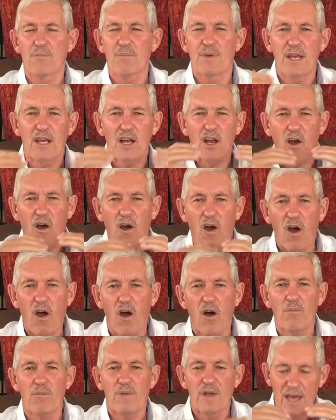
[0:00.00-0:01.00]
Be
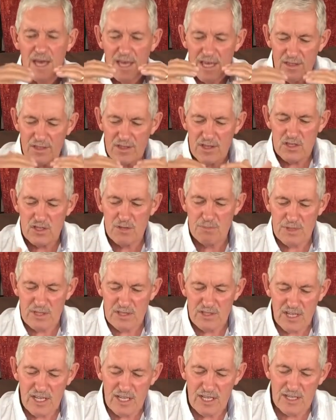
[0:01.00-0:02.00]
calm in these
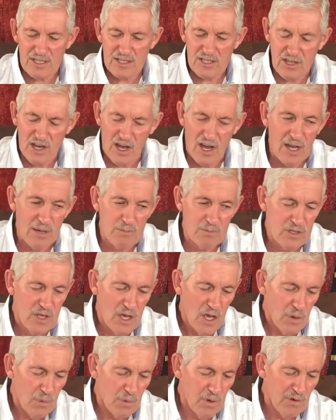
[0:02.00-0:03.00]
particular times
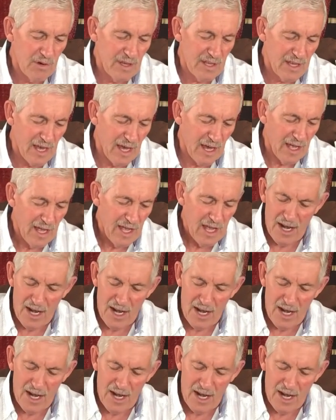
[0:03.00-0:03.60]
we're in here.